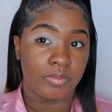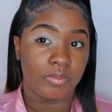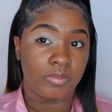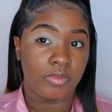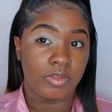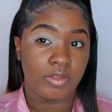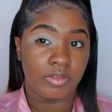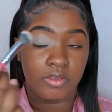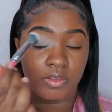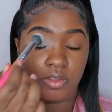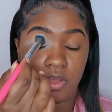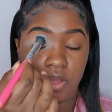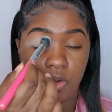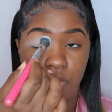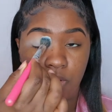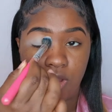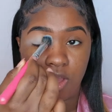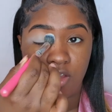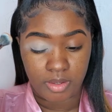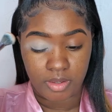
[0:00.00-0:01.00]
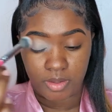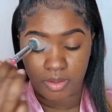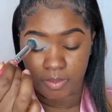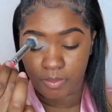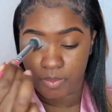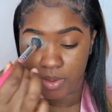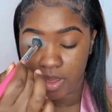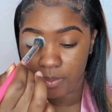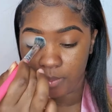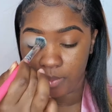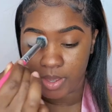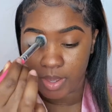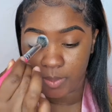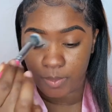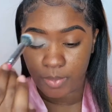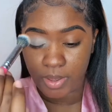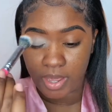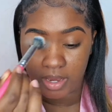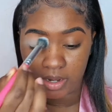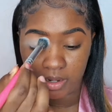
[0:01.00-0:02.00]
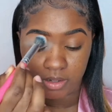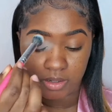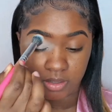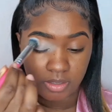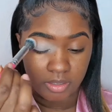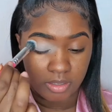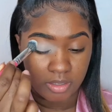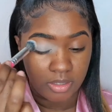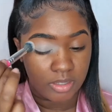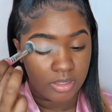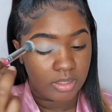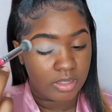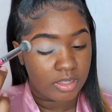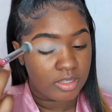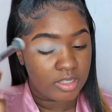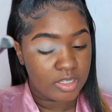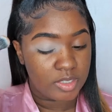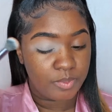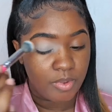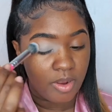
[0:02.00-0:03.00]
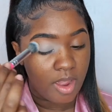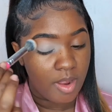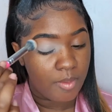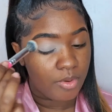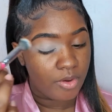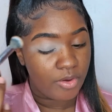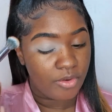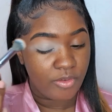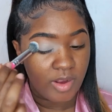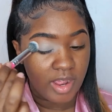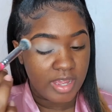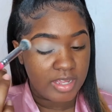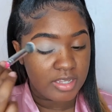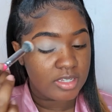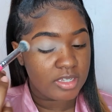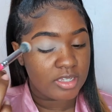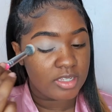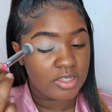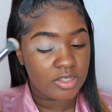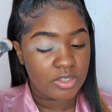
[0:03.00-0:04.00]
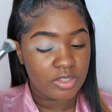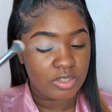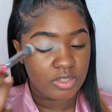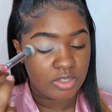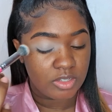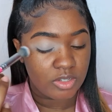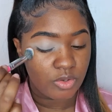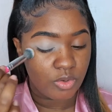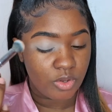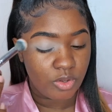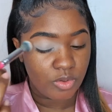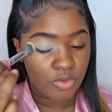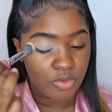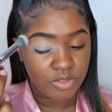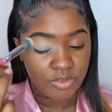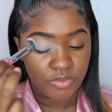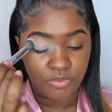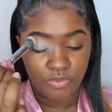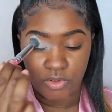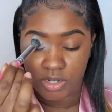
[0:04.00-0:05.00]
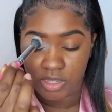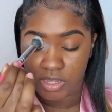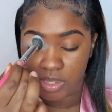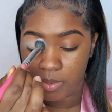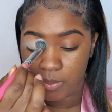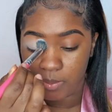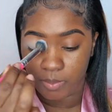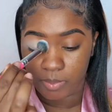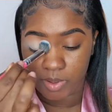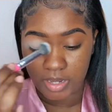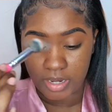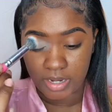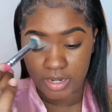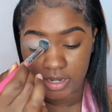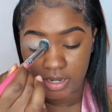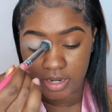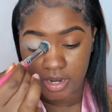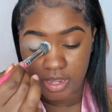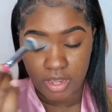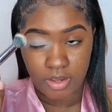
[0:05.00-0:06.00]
See how I've pat this primer right in so it was fully blended out.